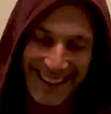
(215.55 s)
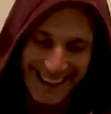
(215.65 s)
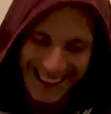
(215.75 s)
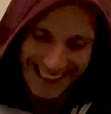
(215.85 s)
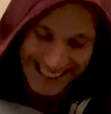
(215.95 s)

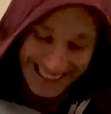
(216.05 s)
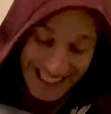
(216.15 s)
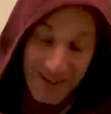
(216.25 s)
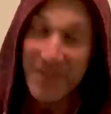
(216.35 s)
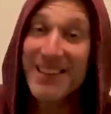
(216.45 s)

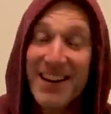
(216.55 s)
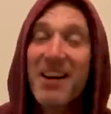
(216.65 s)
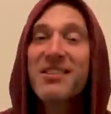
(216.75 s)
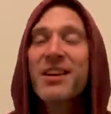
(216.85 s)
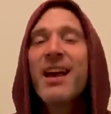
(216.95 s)
If it
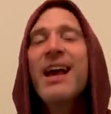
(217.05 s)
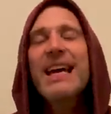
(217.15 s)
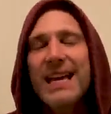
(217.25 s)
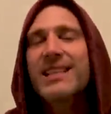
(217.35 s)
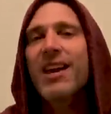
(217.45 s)
does,
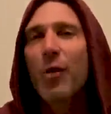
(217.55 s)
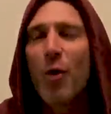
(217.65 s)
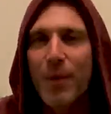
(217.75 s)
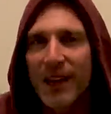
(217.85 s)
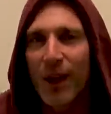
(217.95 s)
yes, I
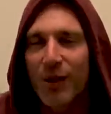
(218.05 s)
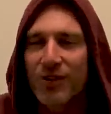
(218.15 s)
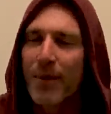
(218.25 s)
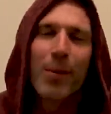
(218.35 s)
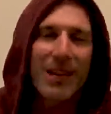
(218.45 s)
will be in a lot of
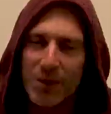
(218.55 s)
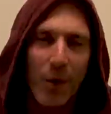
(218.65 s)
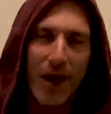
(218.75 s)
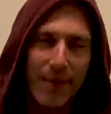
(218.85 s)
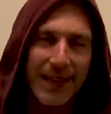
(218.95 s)
trouble. That's not
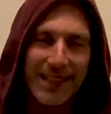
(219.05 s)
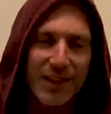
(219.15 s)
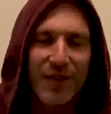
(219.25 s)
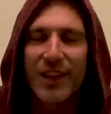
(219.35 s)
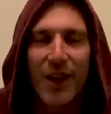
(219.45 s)
why I'm making this
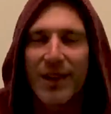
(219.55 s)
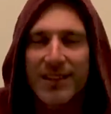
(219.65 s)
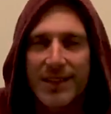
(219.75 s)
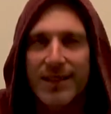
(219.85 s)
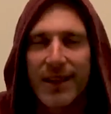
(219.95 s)
video. That's
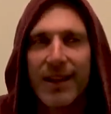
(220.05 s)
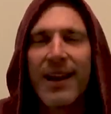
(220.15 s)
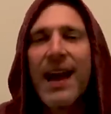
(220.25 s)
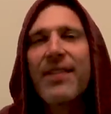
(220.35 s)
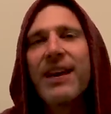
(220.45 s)
just a,
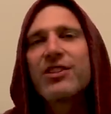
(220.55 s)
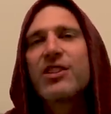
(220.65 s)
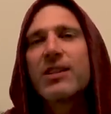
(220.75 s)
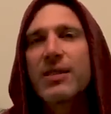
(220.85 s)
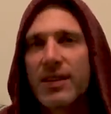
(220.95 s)
that's
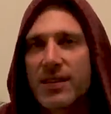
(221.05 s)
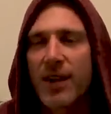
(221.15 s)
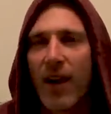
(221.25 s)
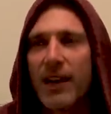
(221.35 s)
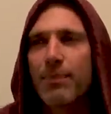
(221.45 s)
just an
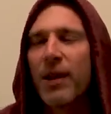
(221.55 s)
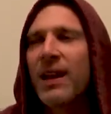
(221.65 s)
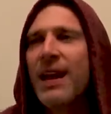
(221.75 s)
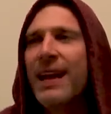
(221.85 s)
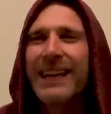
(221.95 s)
aside. But
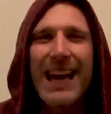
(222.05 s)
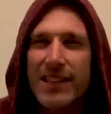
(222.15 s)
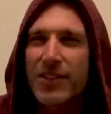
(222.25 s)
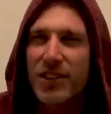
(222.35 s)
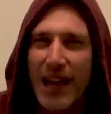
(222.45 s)
in
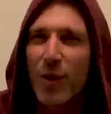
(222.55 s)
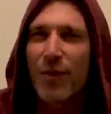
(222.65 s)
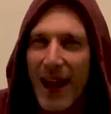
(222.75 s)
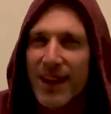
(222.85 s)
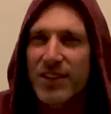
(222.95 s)
case the channel
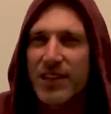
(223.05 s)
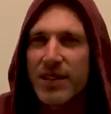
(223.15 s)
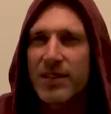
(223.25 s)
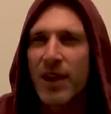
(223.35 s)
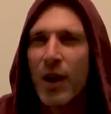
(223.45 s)

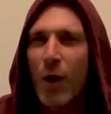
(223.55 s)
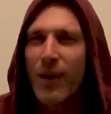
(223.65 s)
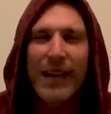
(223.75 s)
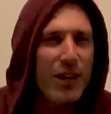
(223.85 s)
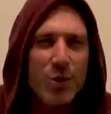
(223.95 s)
vanishes, or
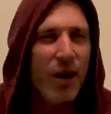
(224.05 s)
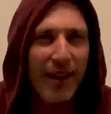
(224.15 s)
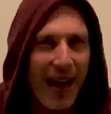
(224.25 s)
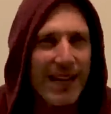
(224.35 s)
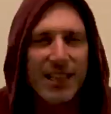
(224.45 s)
in case you
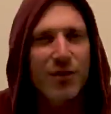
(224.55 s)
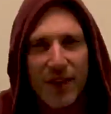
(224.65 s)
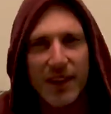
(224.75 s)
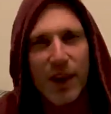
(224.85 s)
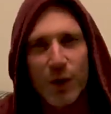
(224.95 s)
can't access
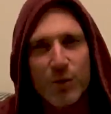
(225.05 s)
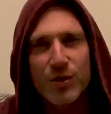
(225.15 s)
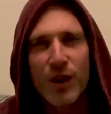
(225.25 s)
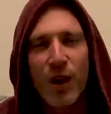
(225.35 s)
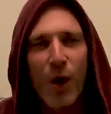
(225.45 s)

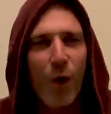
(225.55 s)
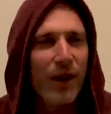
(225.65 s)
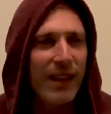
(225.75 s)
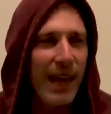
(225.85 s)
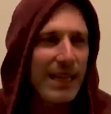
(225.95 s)
videos, or
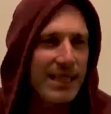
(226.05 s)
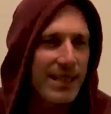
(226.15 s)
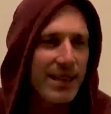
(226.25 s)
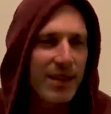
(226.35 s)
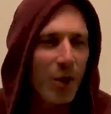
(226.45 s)
in
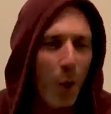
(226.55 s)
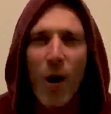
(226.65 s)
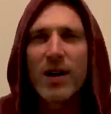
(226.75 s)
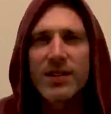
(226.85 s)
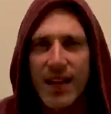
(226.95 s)
case the
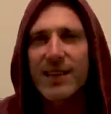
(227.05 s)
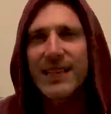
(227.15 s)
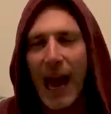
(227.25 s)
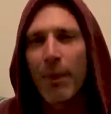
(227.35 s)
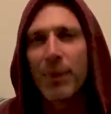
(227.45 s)
worst does
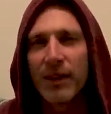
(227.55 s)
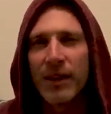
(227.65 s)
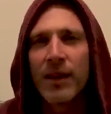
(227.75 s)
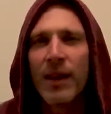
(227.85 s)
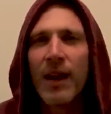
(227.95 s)

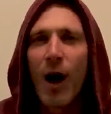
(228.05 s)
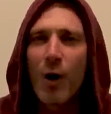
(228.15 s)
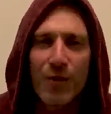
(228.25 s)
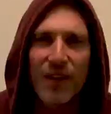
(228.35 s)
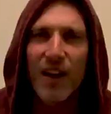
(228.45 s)
happen,
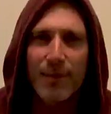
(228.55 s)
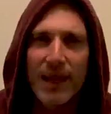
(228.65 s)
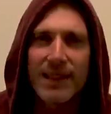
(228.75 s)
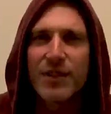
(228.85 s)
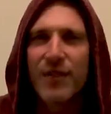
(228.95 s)
hopefully I've
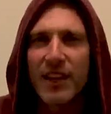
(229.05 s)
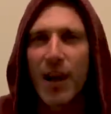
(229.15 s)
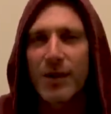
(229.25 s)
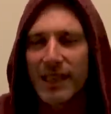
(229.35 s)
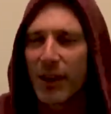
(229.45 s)
made this
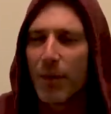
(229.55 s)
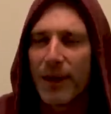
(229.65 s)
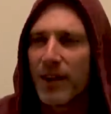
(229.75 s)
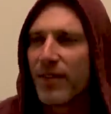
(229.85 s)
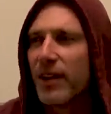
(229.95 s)
video as a little
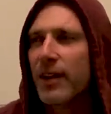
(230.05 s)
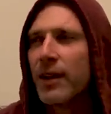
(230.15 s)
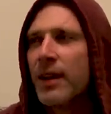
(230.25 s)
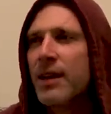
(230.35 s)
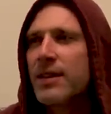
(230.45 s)
bit of
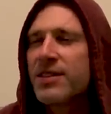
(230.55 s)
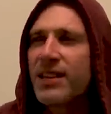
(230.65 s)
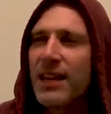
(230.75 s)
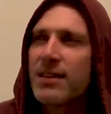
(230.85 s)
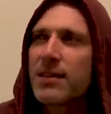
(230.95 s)
a
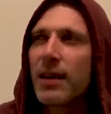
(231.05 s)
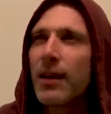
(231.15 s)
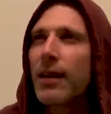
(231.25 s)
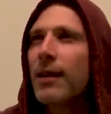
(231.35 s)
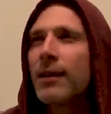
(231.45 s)

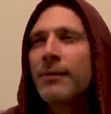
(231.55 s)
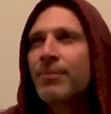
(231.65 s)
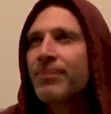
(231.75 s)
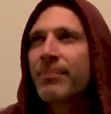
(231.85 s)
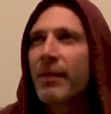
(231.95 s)
center,
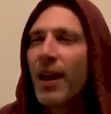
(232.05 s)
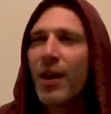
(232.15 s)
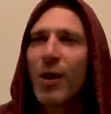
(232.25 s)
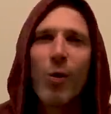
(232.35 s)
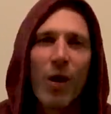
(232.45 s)
I
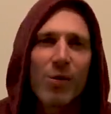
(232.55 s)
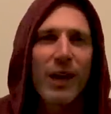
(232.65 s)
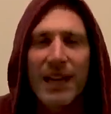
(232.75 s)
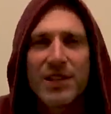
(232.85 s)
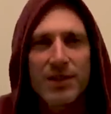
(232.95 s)
don't know,
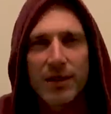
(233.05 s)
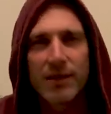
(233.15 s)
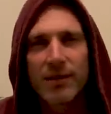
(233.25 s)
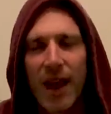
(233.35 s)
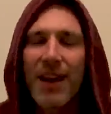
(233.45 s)

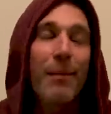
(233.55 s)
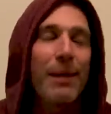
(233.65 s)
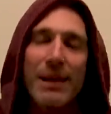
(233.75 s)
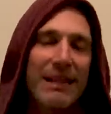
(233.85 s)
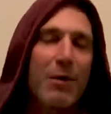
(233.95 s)
location. I,
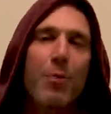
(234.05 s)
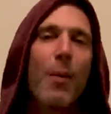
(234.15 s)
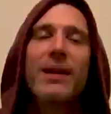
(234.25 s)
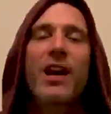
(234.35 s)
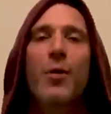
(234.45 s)
they'll
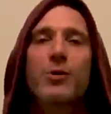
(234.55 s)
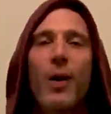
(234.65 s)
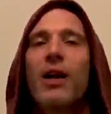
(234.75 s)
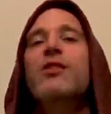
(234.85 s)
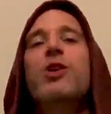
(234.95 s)
probably go as
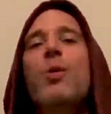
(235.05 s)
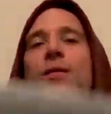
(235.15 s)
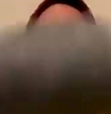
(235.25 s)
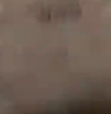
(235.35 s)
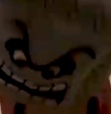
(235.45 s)
well. So who
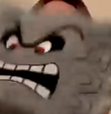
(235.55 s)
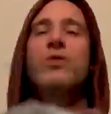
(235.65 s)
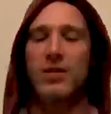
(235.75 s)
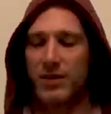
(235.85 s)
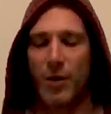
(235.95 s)
even
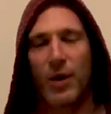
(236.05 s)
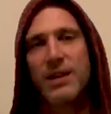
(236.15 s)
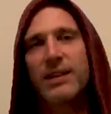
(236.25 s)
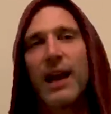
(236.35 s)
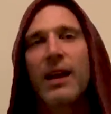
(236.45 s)
knows? I don't know why I
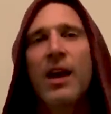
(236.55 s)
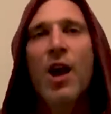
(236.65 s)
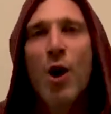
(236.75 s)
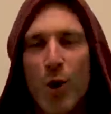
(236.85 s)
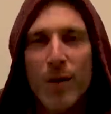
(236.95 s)
did that.
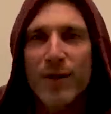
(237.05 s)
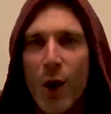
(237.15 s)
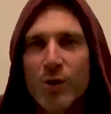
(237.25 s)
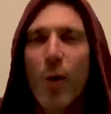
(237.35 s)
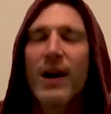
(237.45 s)
Who even
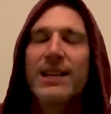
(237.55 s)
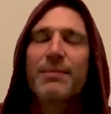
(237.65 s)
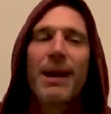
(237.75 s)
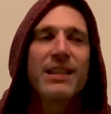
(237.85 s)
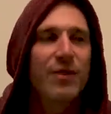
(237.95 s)
knows why I did
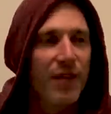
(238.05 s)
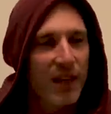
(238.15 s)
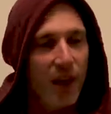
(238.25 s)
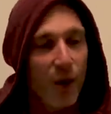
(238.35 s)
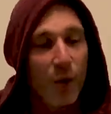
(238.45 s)
make this
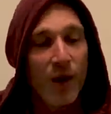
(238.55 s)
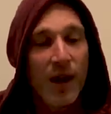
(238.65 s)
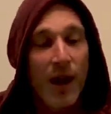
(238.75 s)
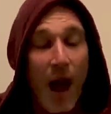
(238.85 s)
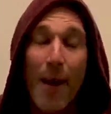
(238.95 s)
video?
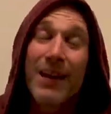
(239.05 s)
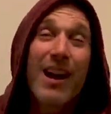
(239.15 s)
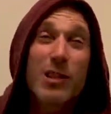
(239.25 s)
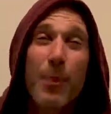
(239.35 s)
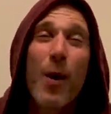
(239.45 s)
I mean,
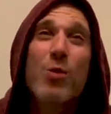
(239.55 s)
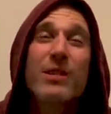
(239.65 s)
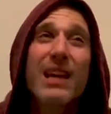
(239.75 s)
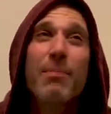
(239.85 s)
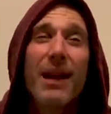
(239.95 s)
I
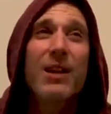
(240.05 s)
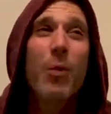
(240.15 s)
suppose in many